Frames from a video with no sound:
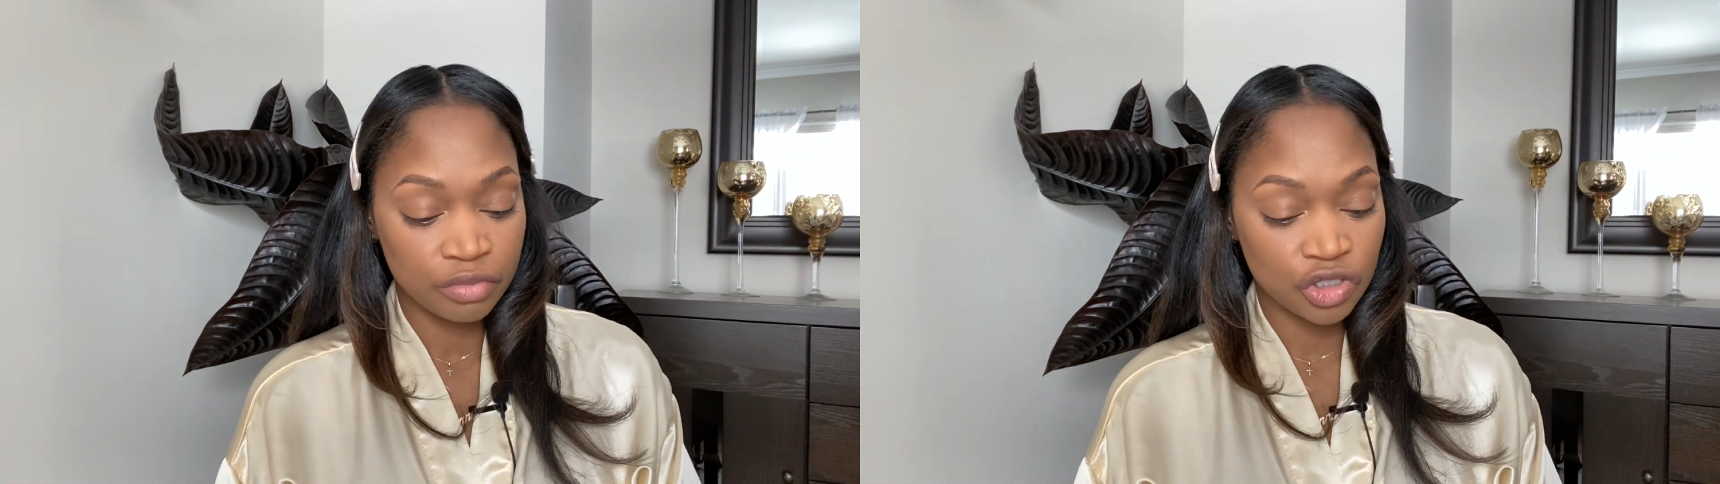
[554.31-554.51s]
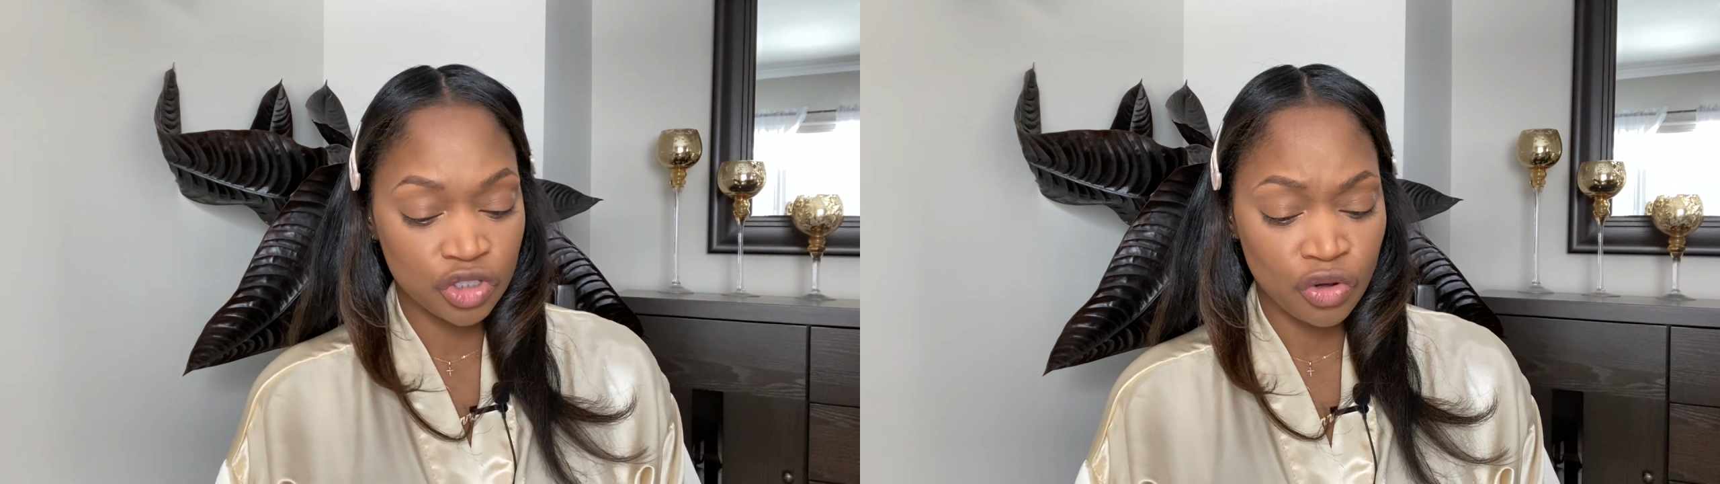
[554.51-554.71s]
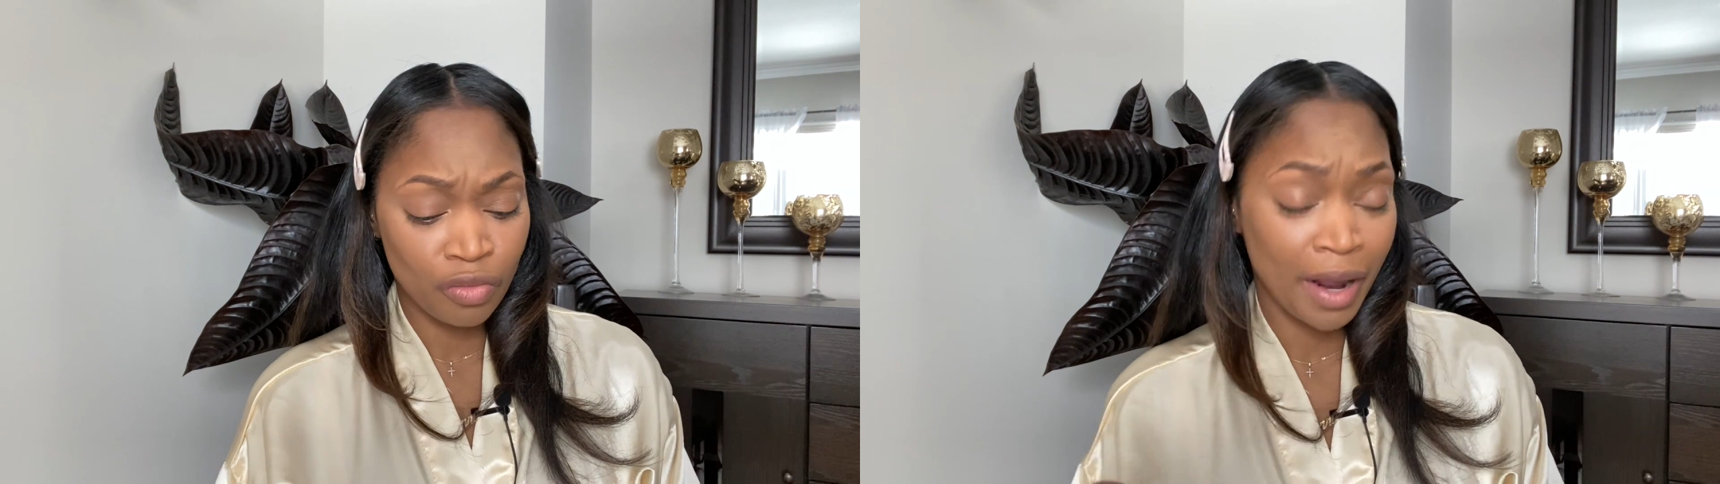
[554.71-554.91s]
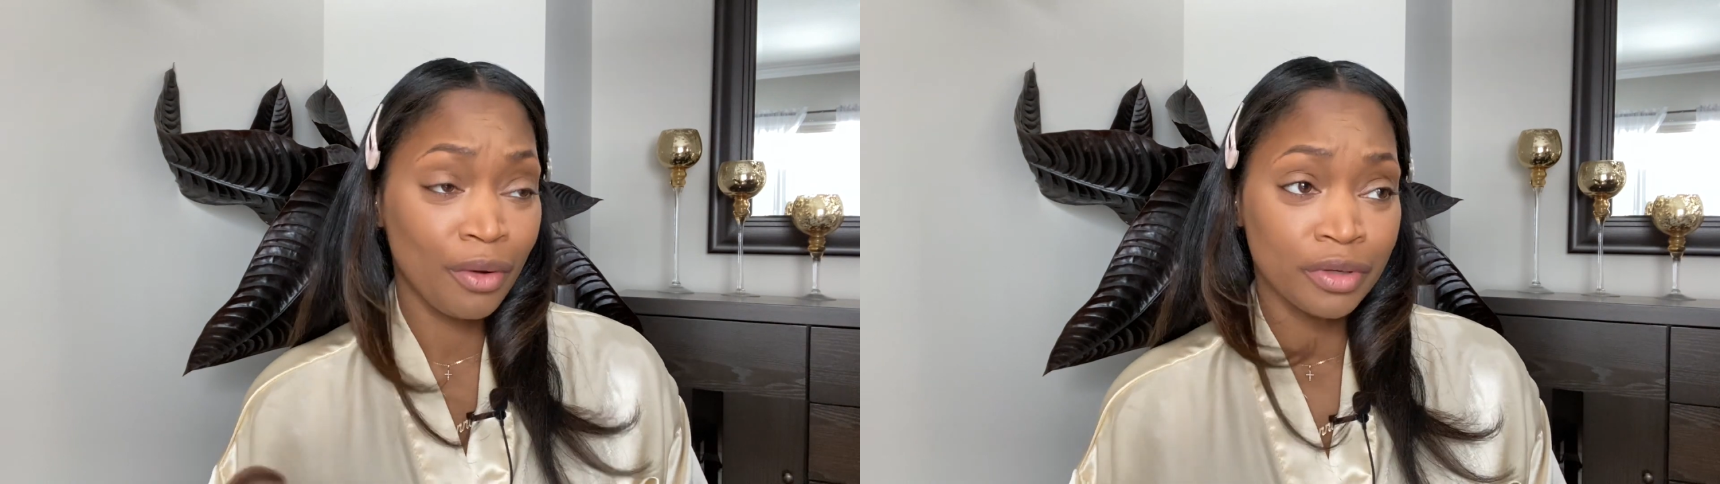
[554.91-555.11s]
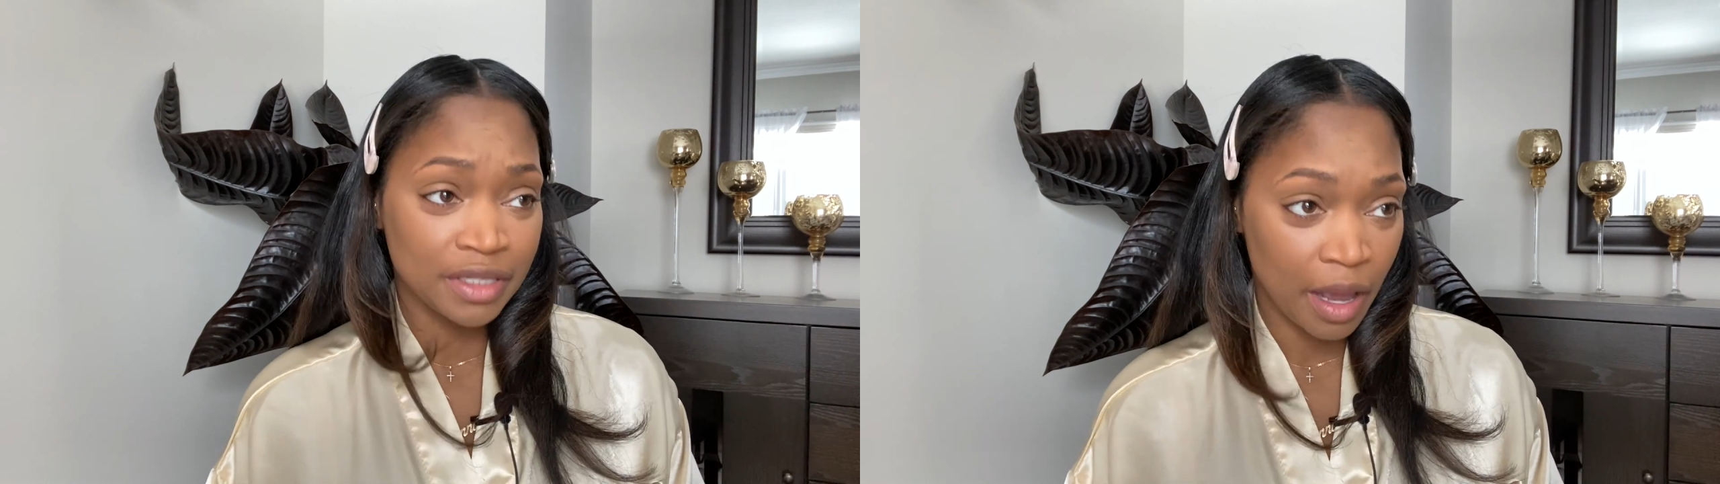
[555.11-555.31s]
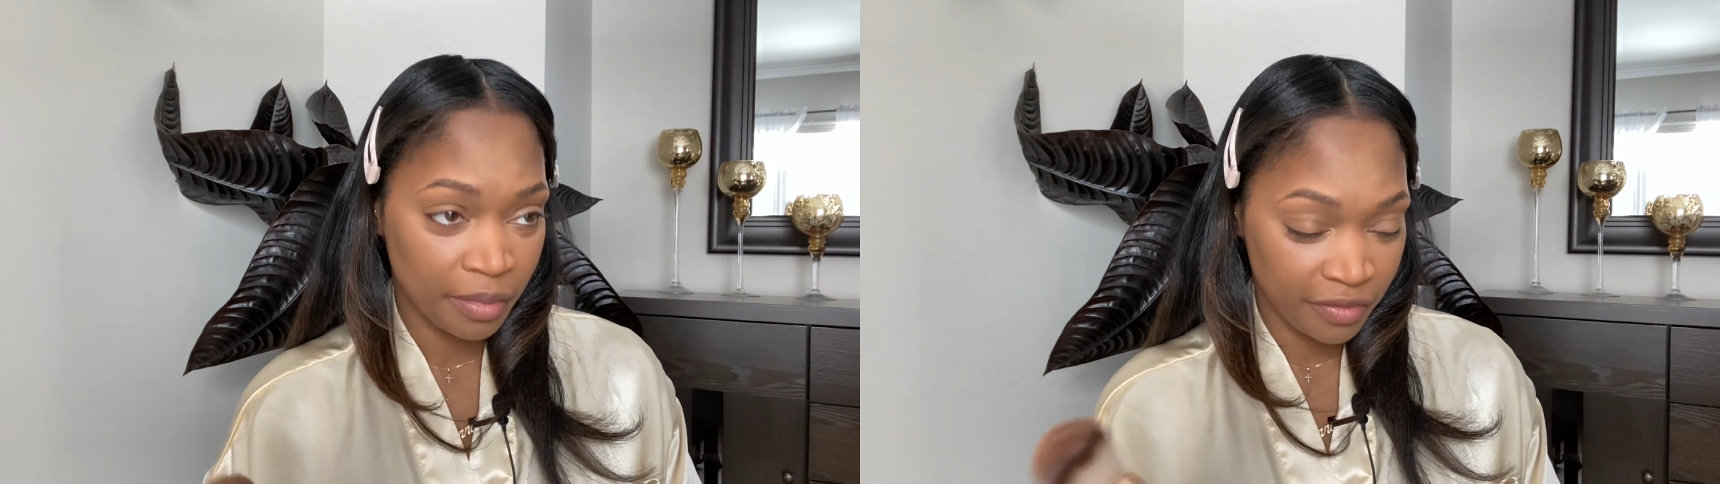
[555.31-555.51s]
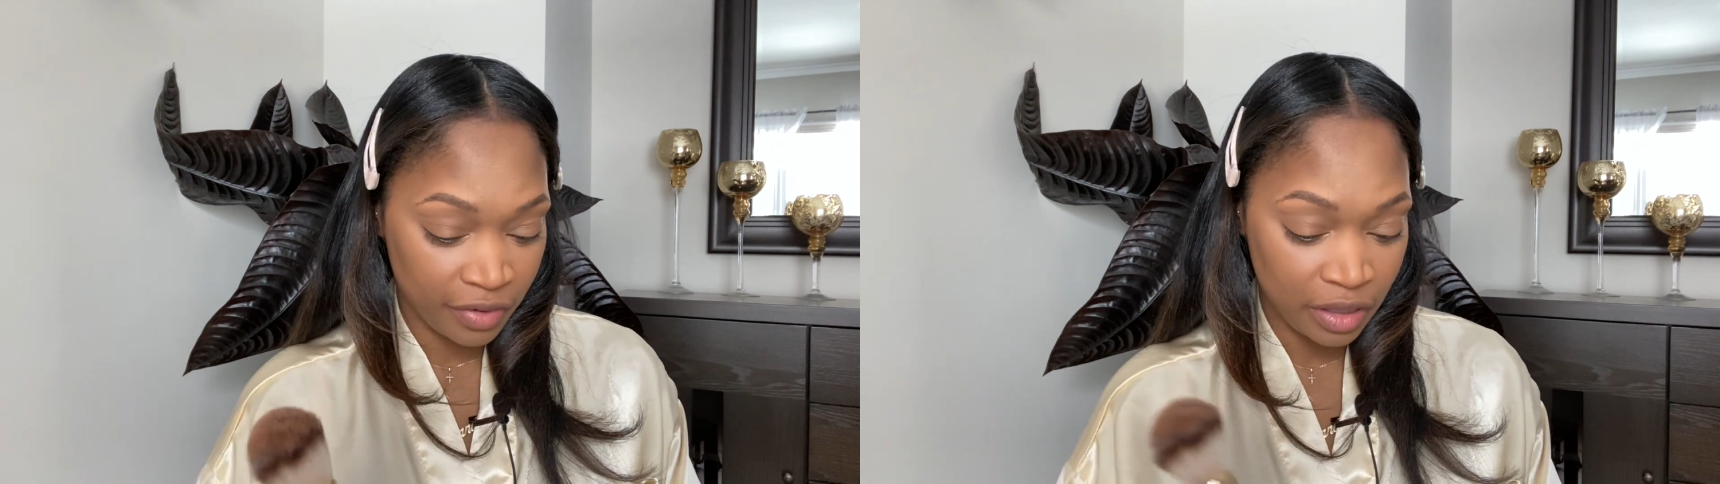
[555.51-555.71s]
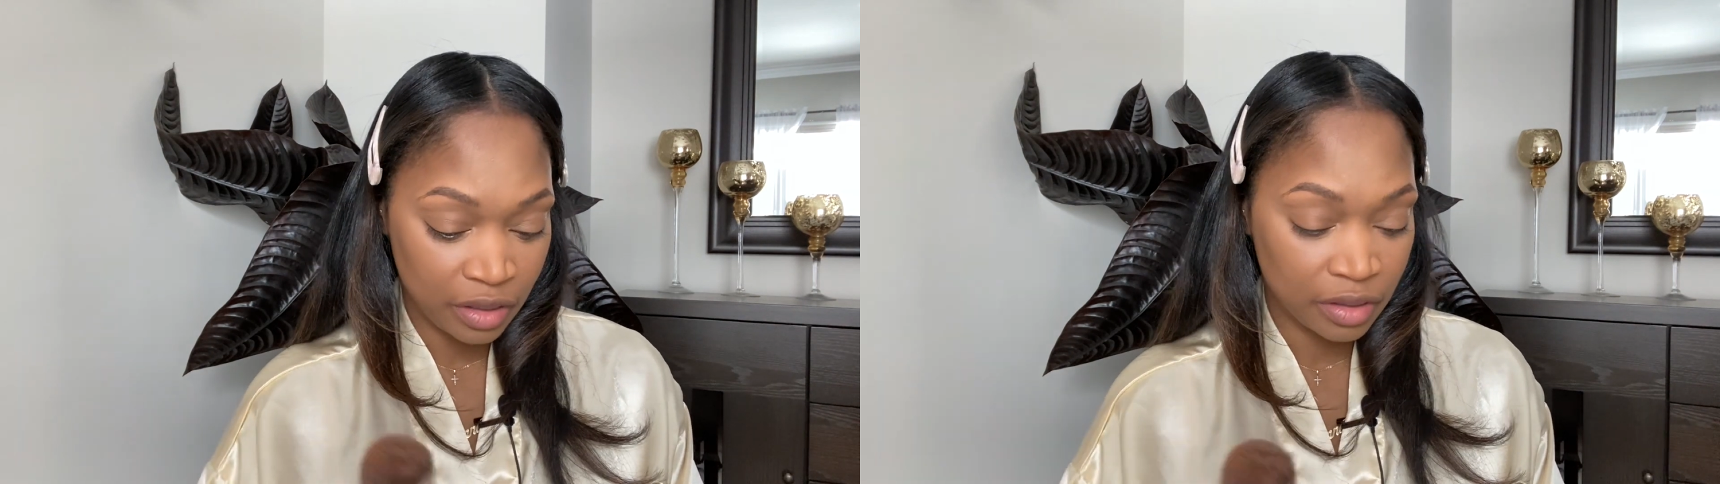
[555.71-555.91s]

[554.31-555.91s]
Just go right on top of it.